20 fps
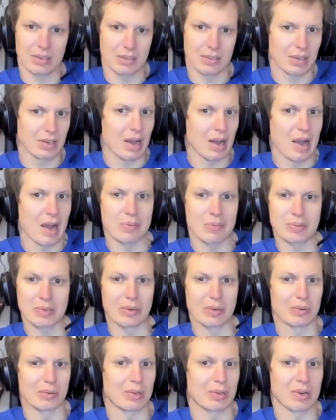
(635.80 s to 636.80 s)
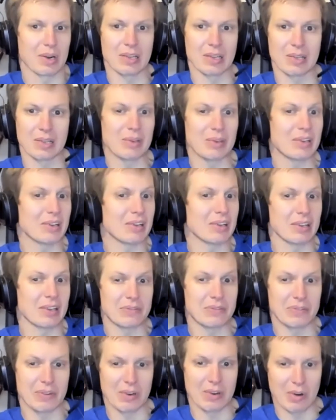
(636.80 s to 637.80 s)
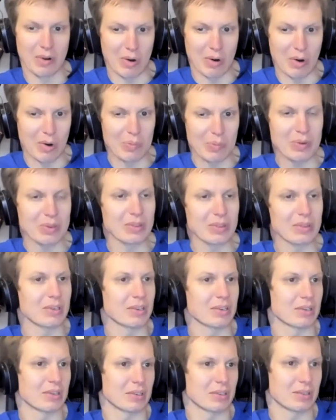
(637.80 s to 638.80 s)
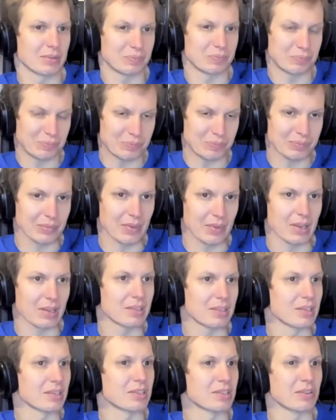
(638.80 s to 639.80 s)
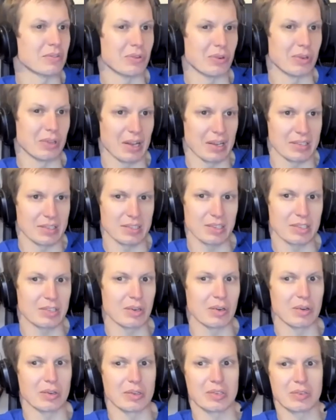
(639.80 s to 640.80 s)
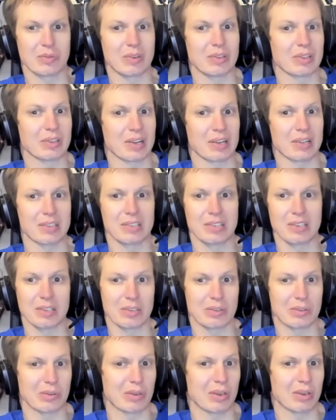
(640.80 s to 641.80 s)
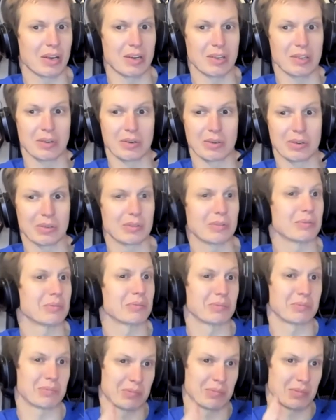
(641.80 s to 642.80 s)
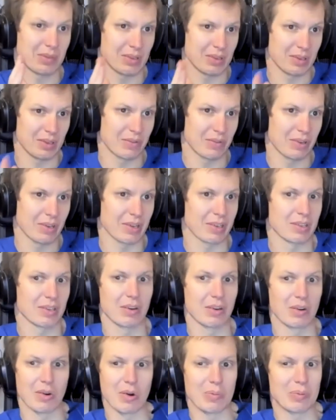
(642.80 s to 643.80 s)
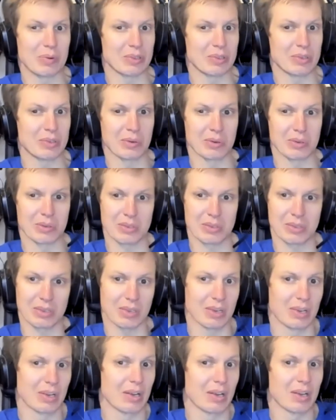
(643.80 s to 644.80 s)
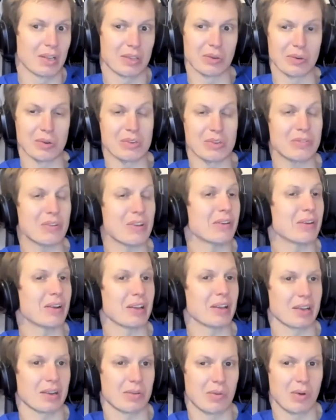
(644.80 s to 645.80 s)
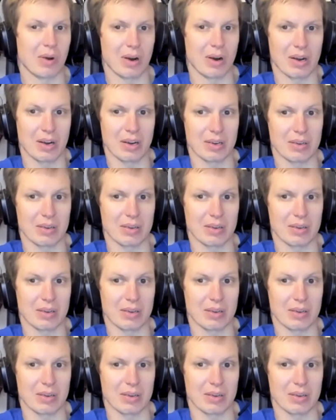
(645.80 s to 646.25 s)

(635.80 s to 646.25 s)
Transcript: Yeah, absolutely, right? I mean, if open distro for Elasticsearch will continue carrying on the open source, Torchwick can acquire